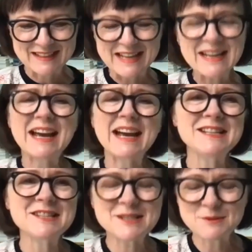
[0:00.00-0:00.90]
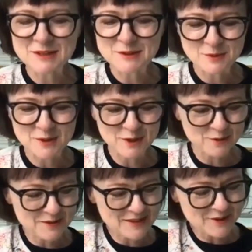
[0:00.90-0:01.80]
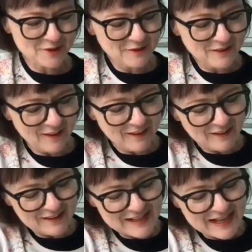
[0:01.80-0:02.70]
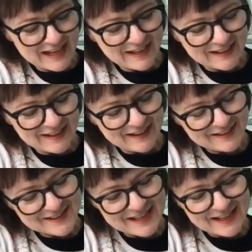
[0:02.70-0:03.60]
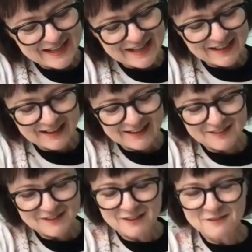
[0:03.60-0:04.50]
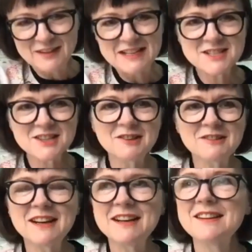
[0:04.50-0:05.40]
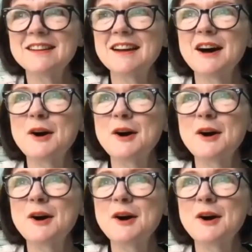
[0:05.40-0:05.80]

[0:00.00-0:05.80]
engages with the world. So seeking adventure and